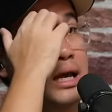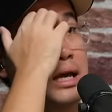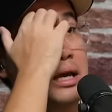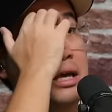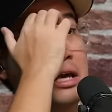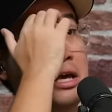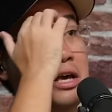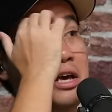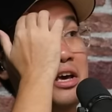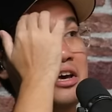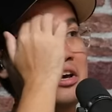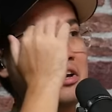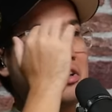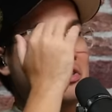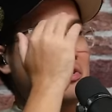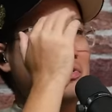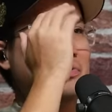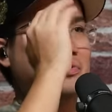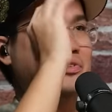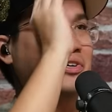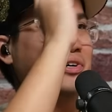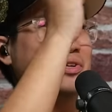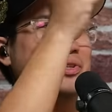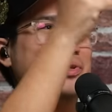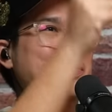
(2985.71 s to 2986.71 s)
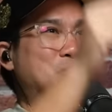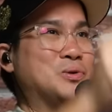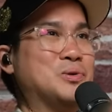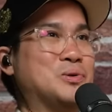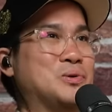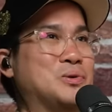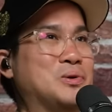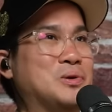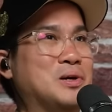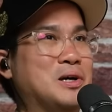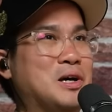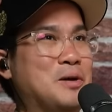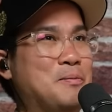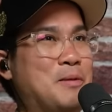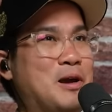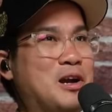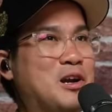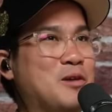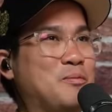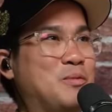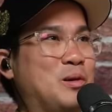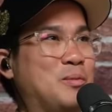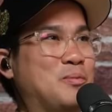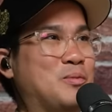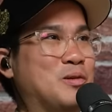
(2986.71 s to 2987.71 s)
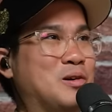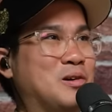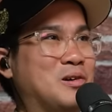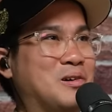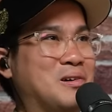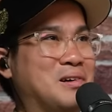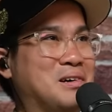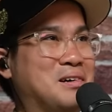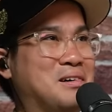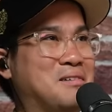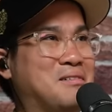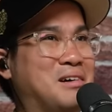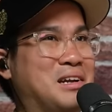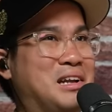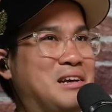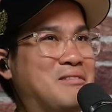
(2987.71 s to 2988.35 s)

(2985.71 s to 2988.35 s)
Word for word: Like you talk to American people,